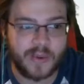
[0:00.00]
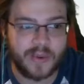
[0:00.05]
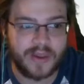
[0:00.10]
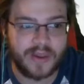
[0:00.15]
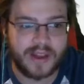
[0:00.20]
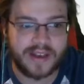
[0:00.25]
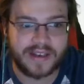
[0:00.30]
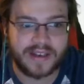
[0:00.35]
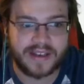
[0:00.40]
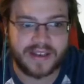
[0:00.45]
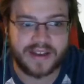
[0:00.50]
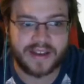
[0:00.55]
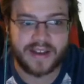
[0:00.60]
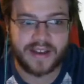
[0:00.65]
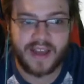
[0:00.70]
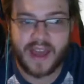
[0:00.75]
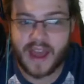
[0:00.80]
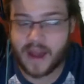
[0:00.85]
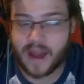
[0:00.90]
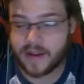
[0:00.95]
idea.
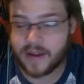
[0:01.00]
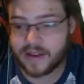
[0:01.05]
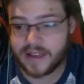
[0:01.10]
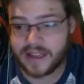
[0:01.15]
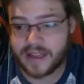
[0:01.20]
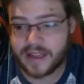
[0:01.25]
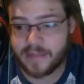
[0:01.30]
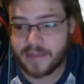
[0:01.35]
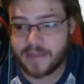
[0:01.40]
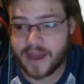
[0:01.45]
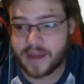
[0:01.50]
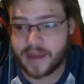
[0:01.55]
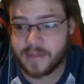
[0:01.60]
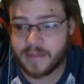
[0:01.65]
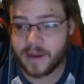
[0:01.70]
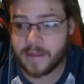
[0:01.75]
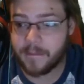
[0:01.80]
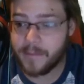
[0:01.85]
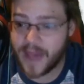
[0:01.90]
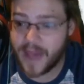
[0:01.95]
I'm going to keep that in
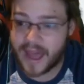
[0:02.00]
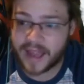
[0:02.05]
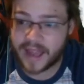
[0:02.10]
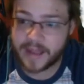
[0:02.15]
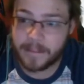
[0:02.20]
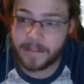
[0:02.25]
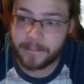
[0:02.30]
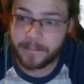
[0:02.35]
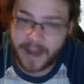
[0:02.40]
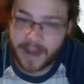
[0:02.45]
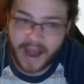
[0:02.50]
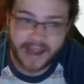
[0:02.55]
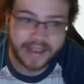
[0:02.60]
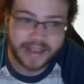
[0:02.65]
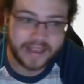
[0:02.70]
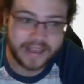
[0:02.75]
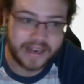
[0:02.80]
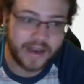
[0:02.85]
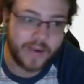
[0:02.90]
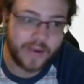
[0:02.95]
my back
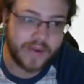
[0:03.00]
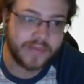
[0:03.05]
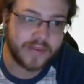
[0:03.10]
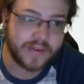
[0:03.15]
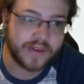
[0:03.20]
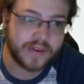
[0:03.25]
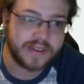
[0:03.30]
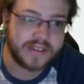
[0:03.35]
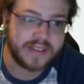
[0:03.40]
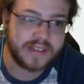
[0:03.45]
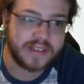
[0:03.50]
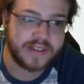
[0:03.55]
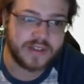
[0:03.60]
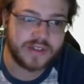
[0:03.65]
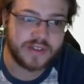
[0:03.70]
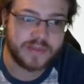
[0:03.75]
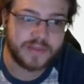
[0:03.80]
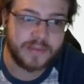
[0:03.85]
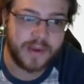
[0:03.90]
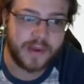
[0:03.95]
pocket, however, because it is
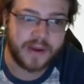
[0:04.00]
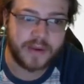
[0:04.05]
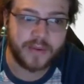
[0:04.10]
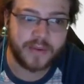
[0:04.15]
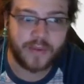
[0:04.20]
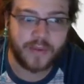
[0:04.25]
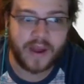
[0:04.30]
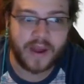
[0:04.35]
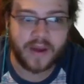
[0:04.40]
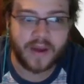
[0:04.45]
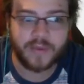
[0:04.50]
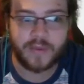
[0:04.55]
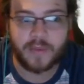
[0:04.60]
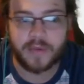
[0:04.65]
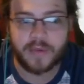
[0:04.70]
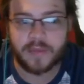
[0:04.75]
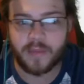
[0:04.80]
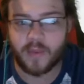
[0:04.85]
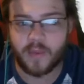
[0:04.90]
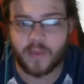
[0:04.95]
just mono ground. We
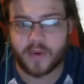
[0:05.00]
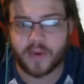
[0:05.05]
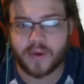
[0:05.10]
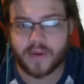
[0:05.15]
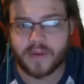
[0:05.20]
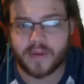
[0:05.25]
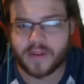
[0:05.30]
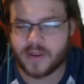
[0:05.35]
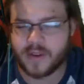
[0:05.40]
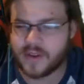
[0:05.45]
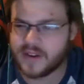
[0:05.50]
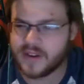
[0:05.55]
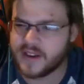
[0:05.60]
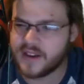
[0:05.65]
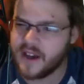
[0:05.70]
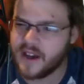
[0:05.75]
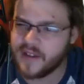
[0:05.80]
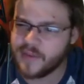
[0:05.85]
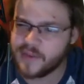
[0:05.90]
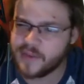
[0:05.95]
want more good
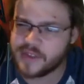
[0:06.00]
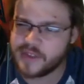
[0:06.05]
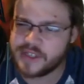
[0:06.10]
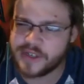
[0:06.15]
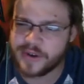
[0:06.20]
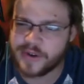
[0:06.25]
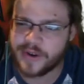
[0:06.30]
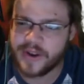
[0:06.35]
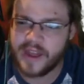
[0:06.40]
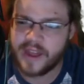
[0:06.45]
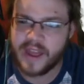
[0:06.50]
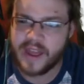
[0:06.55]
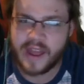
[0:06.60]
coverage here.